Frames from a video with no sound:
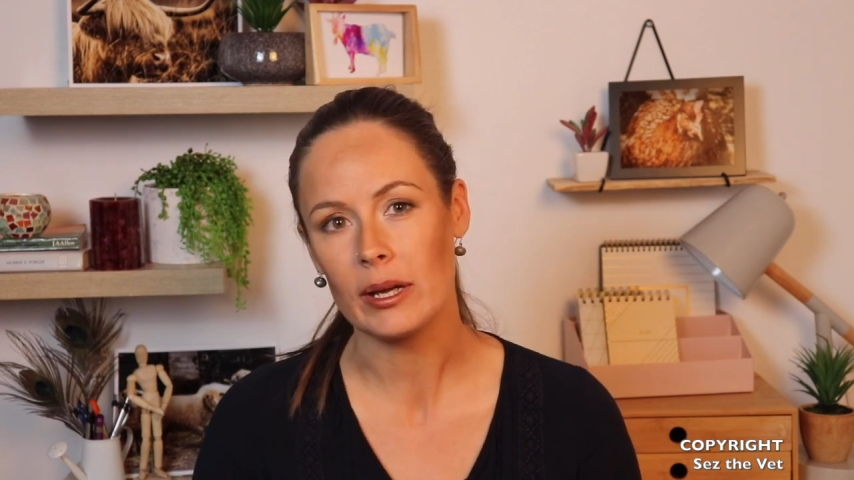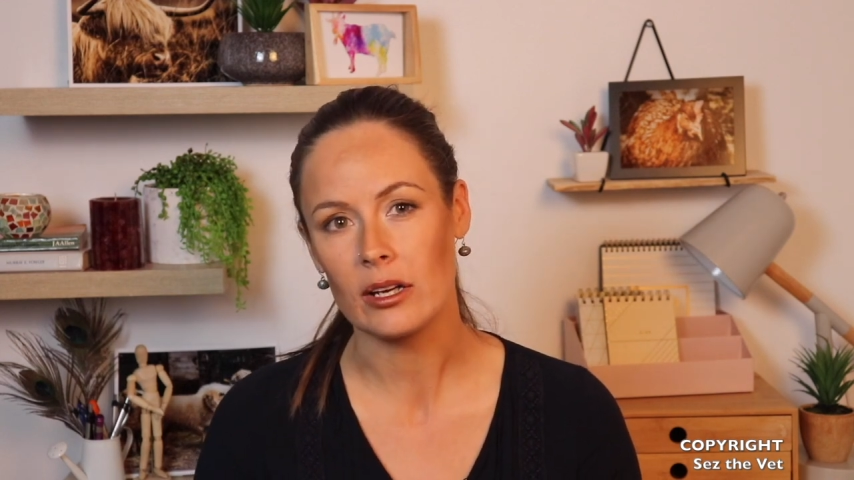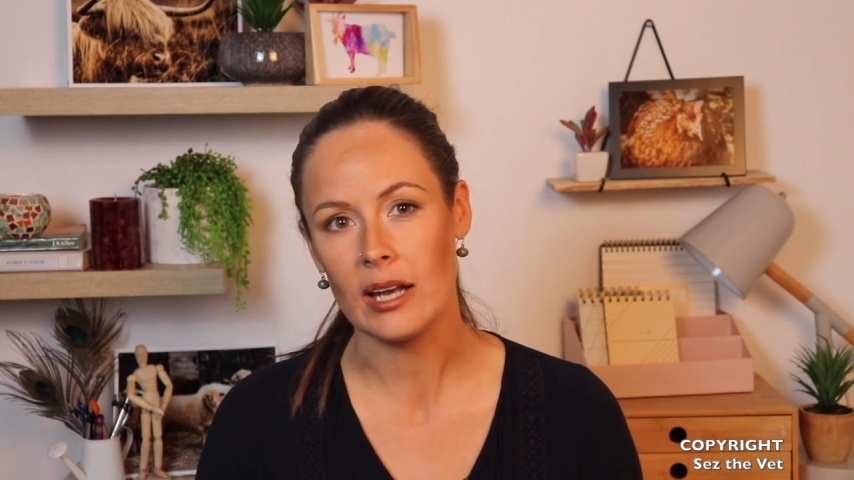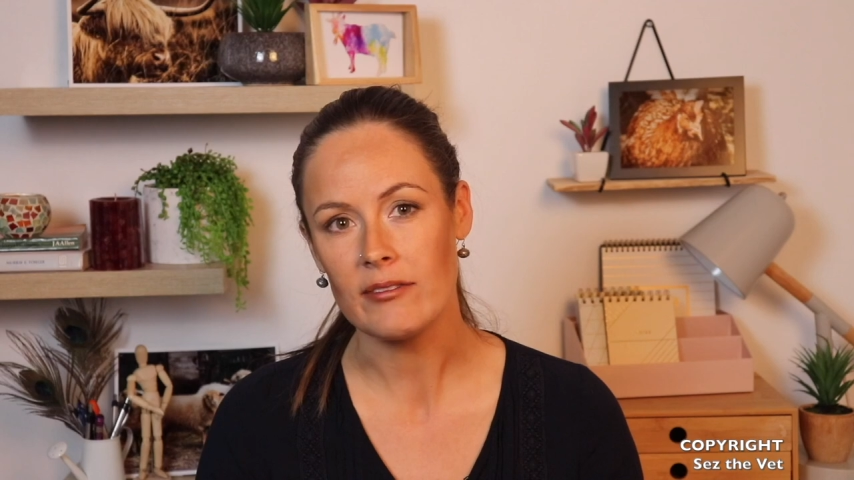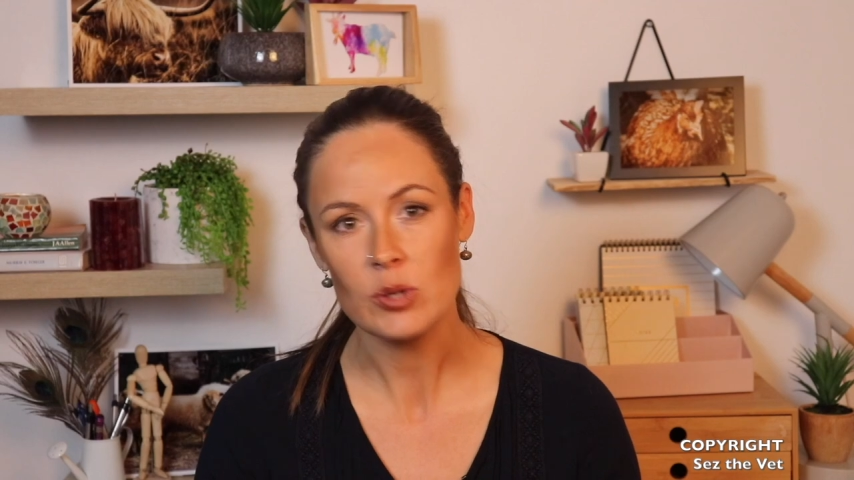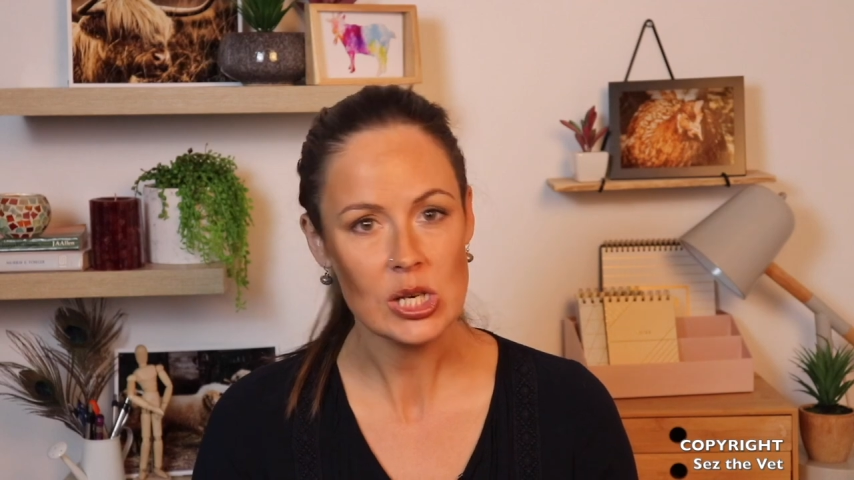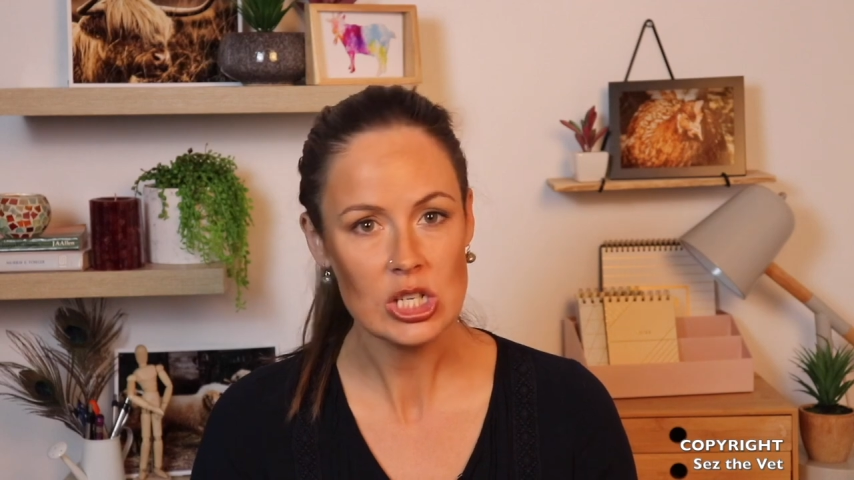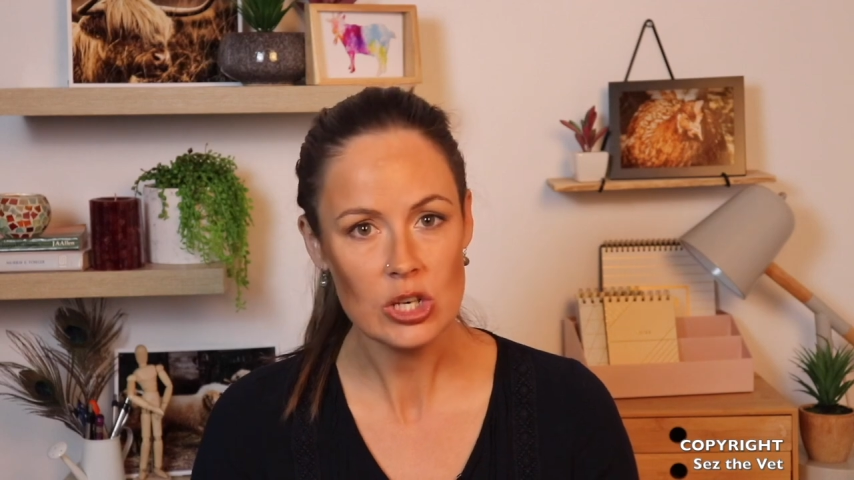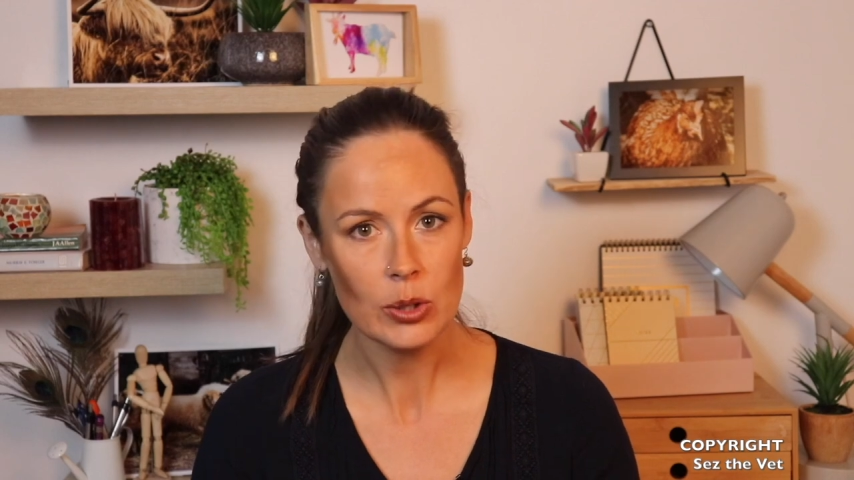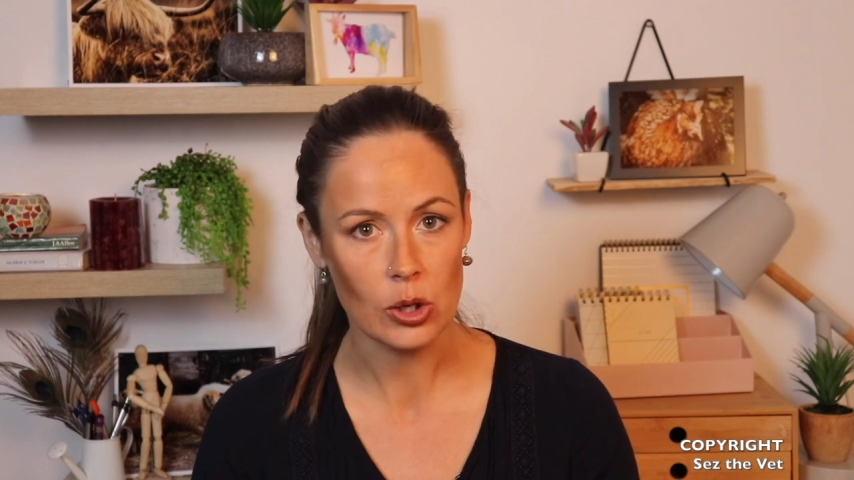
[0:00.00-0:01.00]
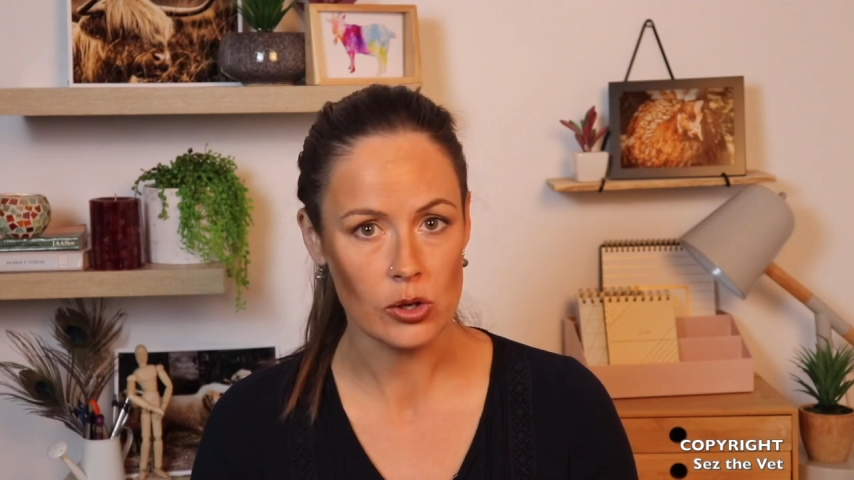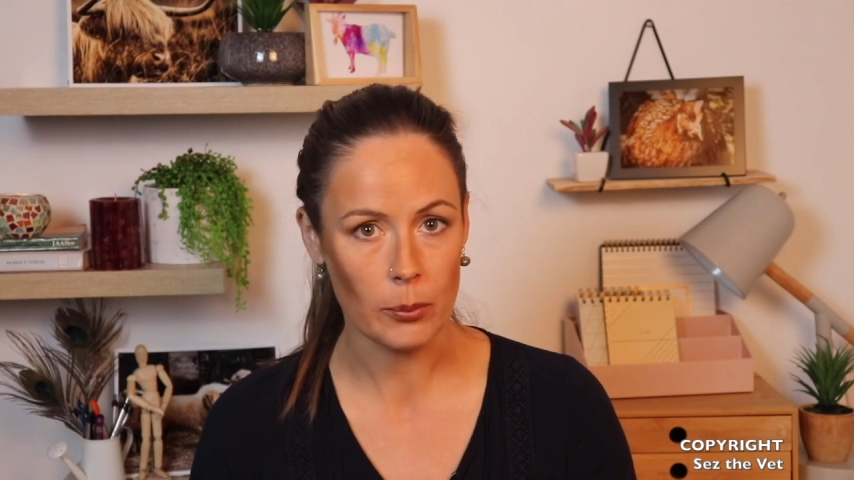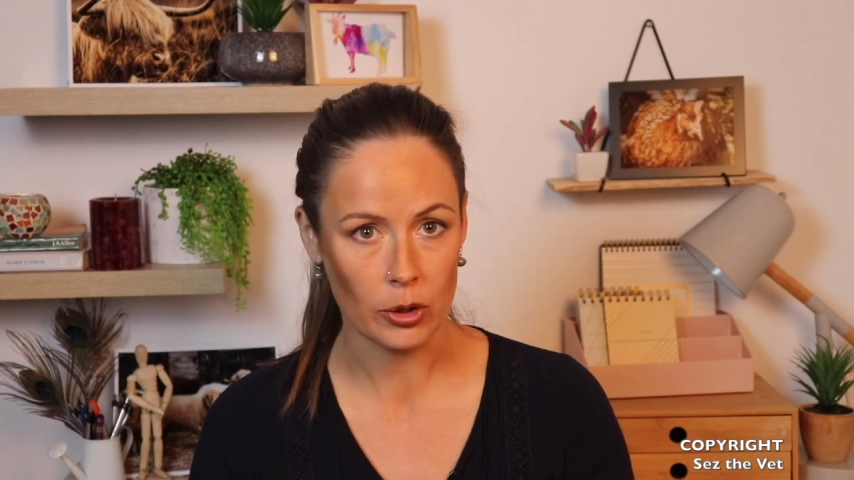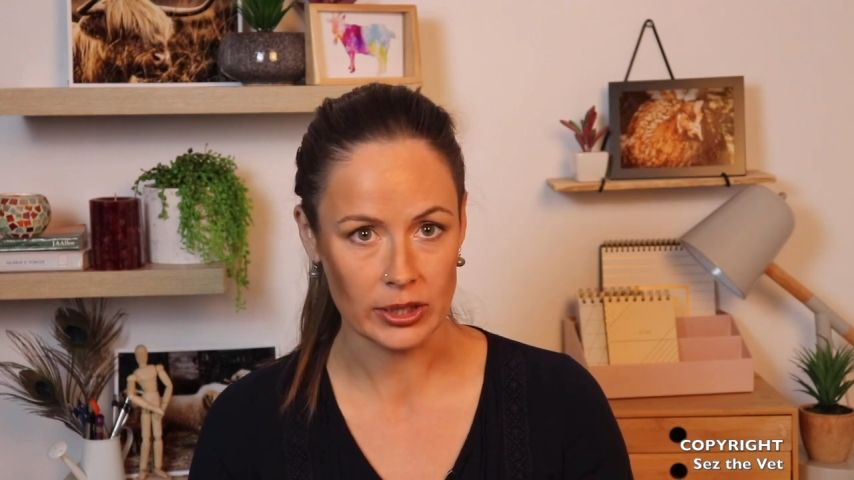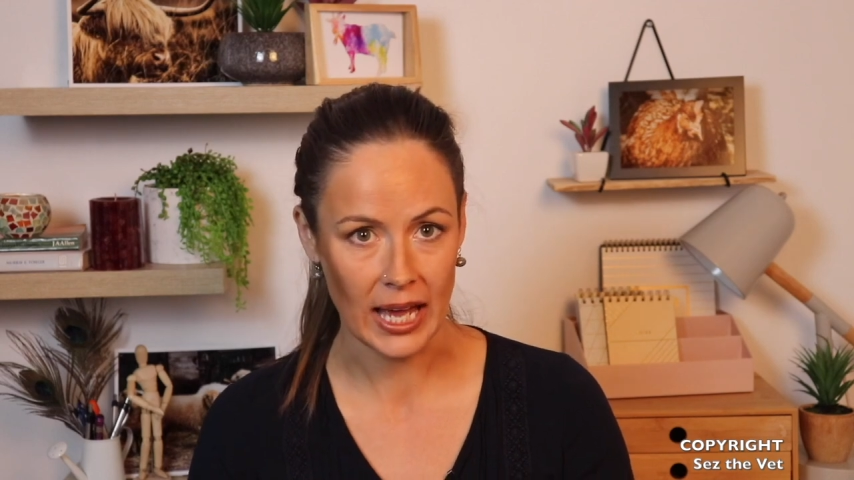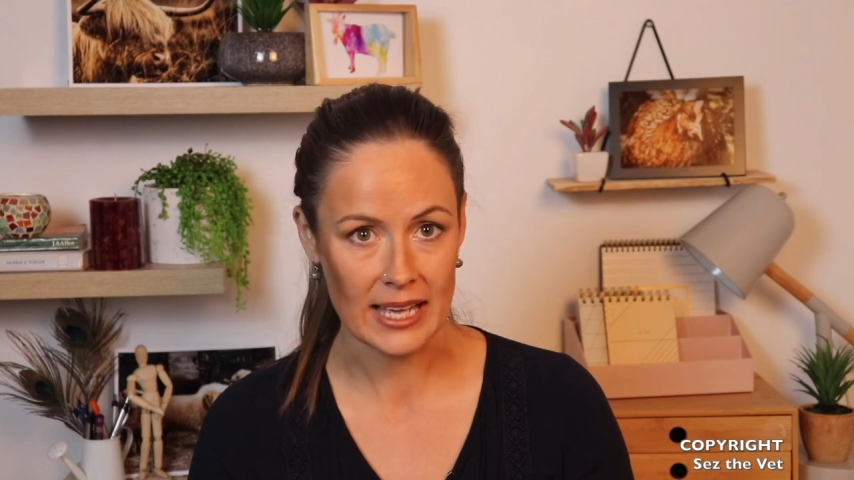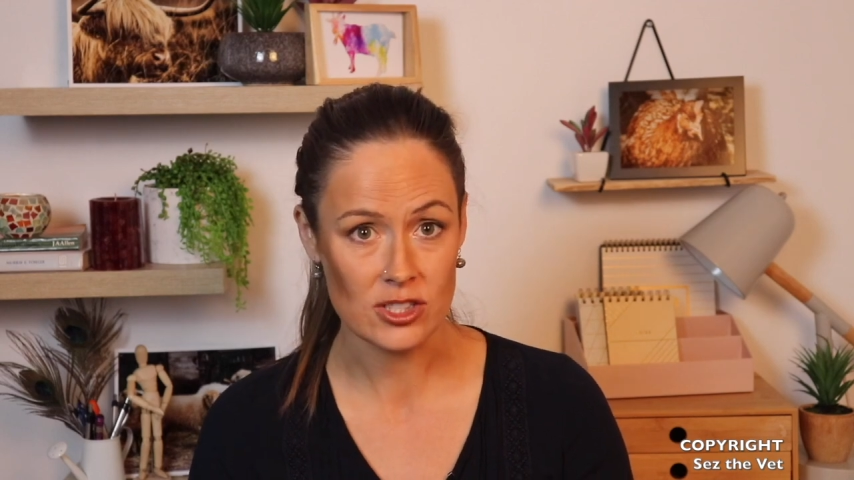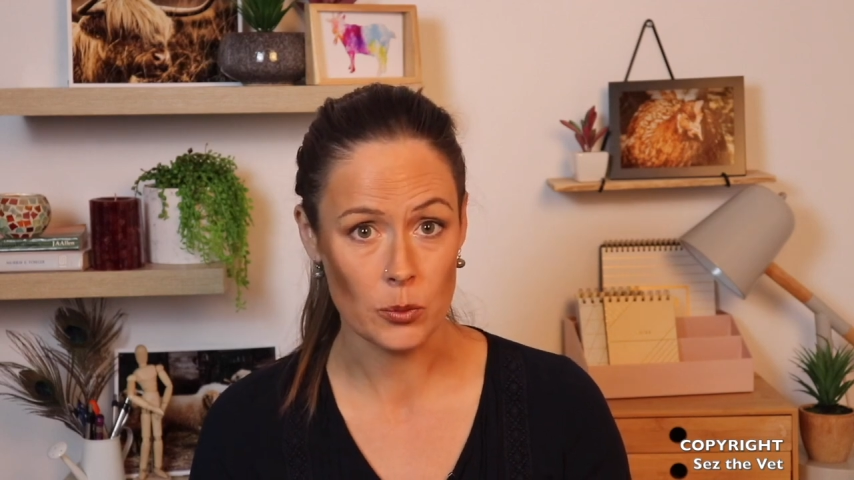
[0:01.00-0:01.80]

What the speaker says: I'd love to actually do a longer podcast on